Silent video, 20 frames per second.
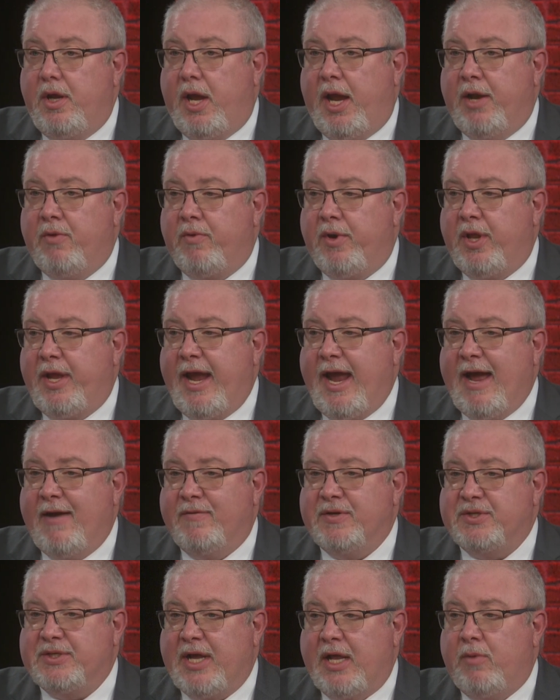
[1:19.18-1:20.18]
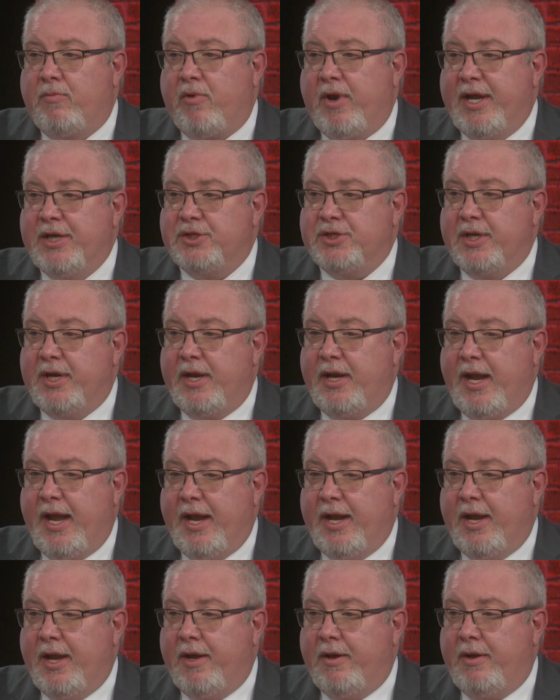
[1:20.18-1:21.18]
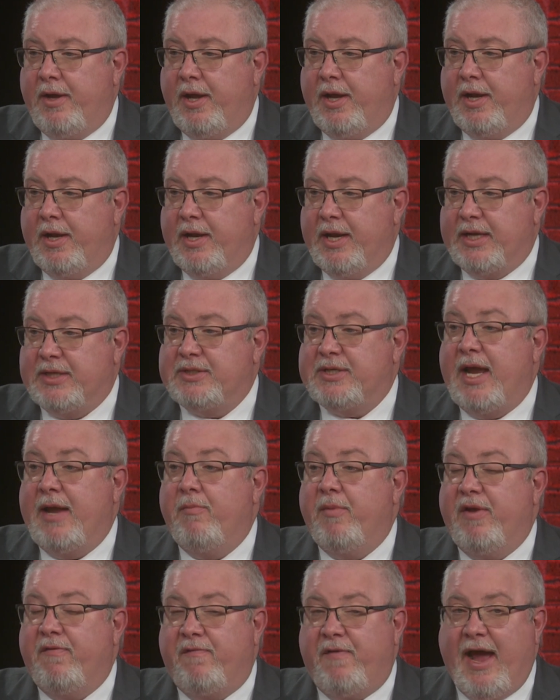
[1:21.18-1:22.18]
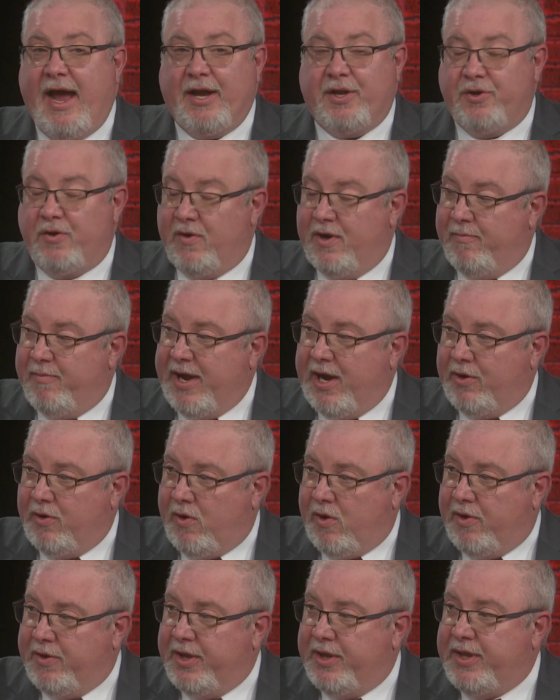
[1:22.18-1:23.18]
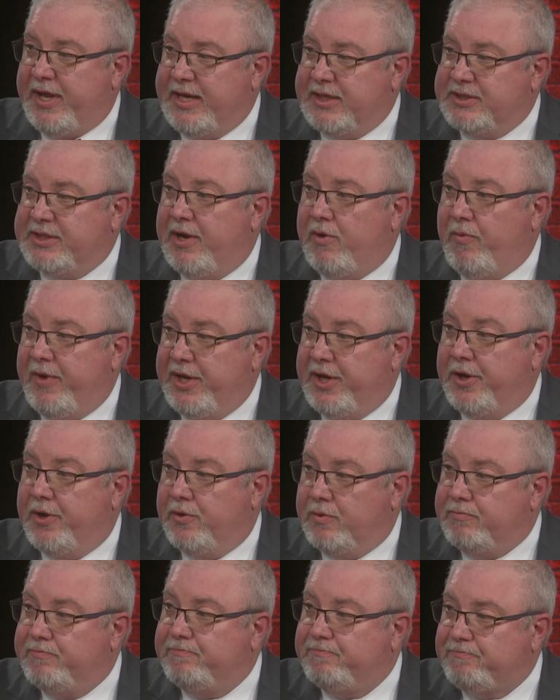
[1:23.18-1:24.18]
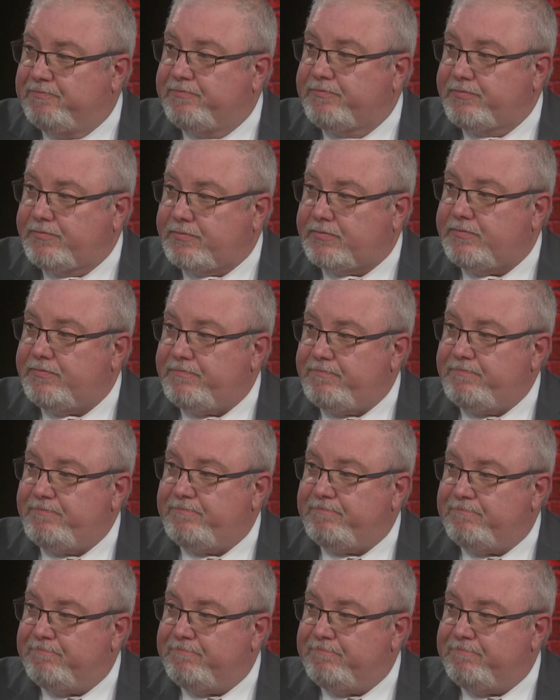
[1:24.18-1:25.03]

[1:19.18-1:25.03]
and really have a celebration and an excitement factor about all the things that we do. And